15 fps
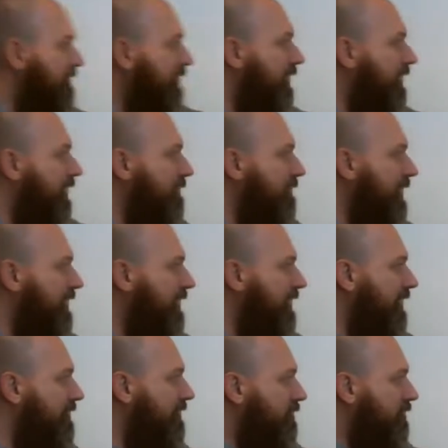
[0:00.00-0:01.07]
is
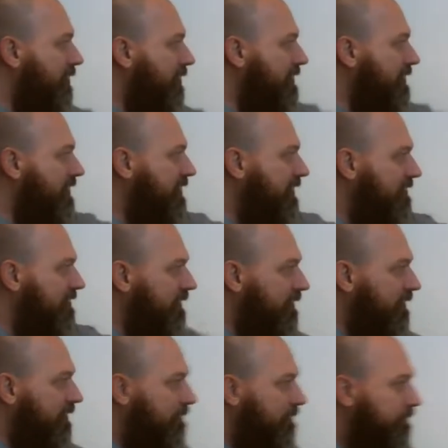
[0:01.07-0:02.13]
automatically joint tenancy.